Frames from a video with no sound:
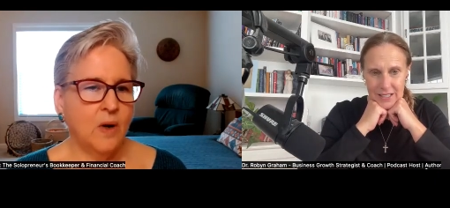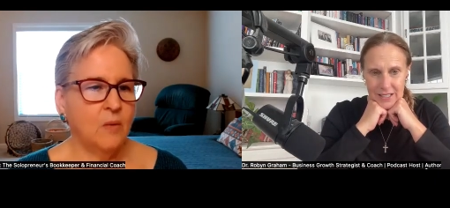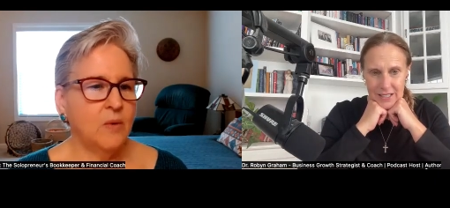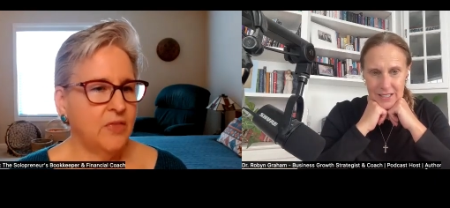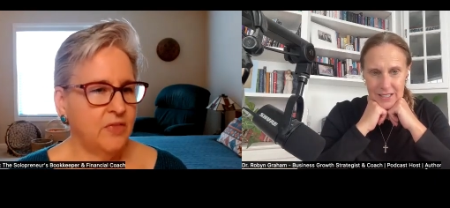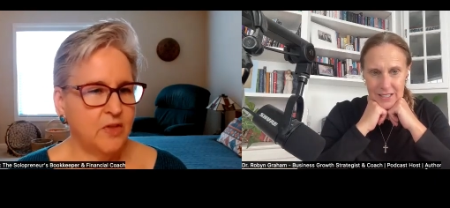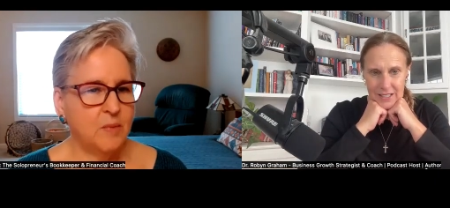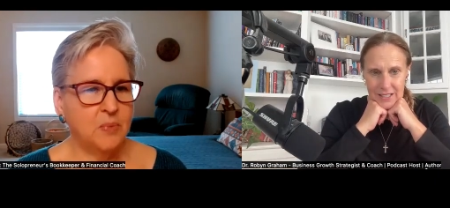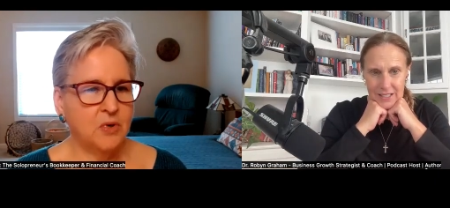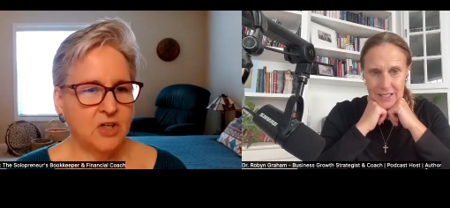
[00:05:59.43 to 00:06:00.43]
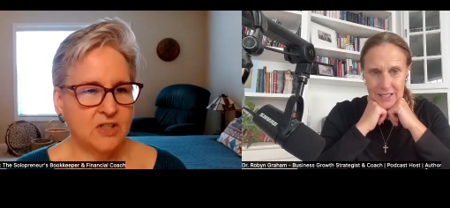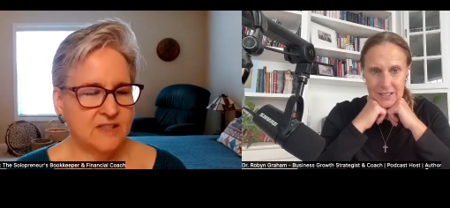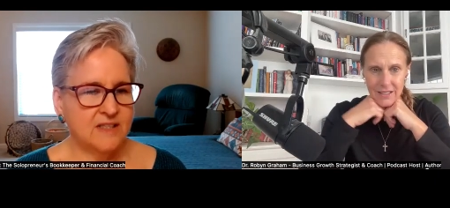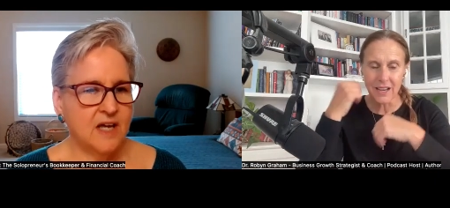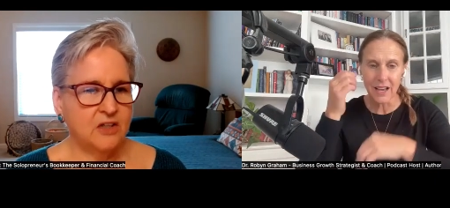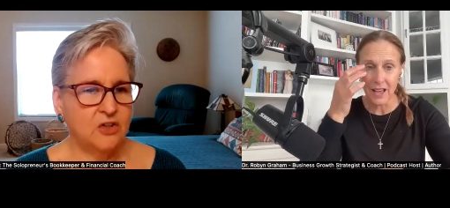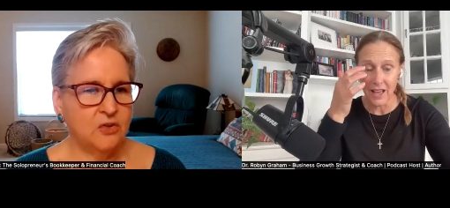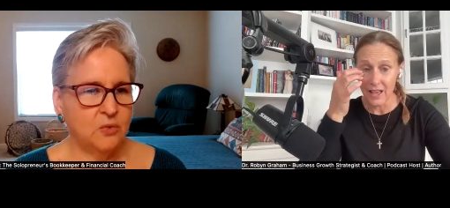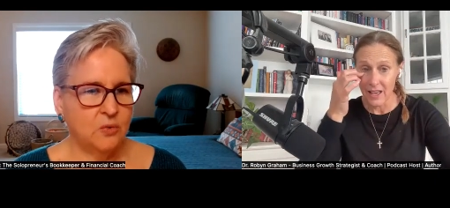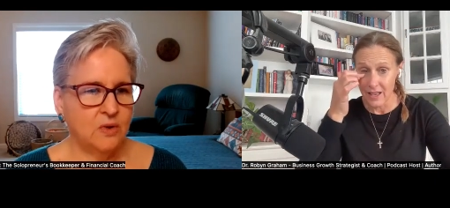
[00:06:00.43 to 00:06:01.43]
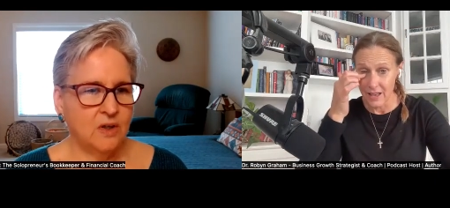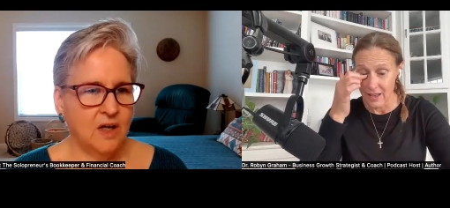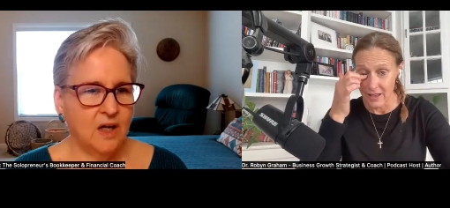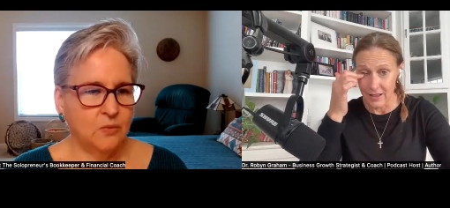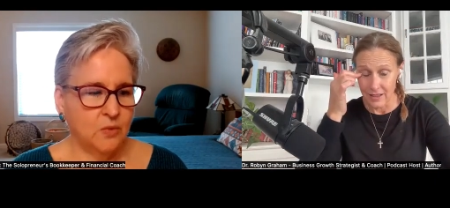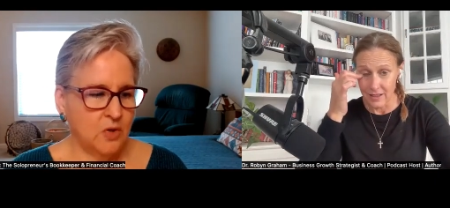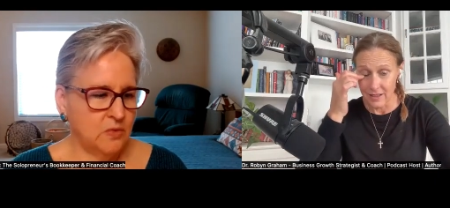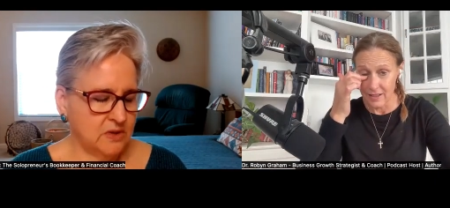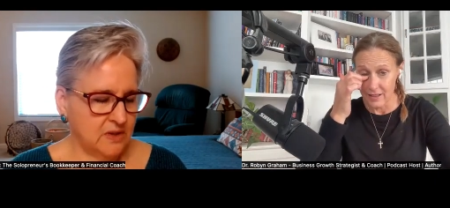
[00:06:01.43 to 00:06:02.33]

Speaker 1: well with the books that you wrote